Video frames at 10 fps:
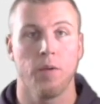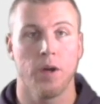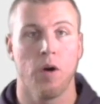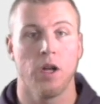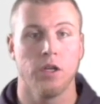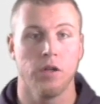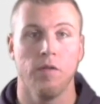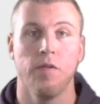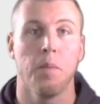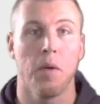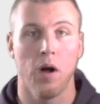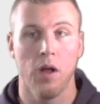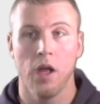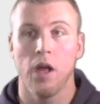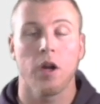We want to do
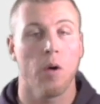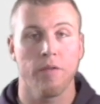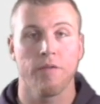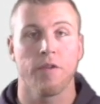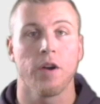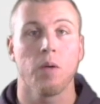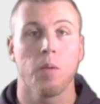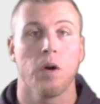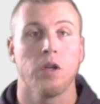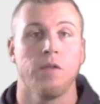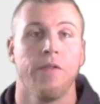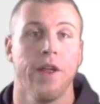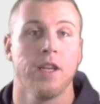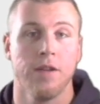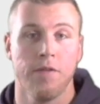football, go even further. We want to do
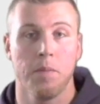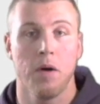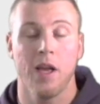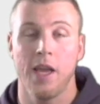fantasy football.